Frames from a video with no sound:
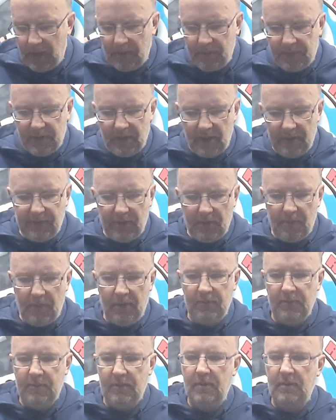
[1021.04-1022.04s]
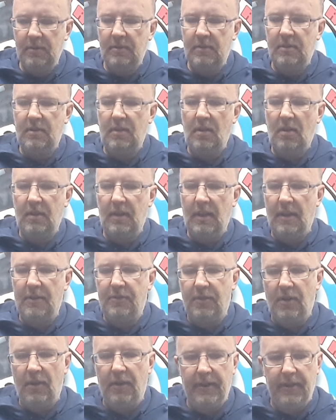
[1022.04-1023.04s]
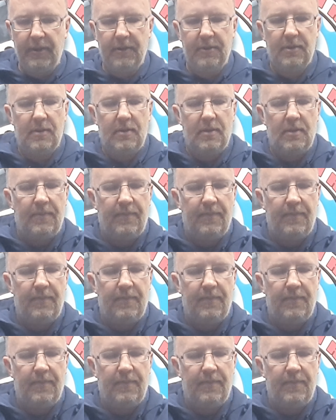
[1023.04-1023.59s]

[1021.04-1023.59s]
servo mounts, stock electronics.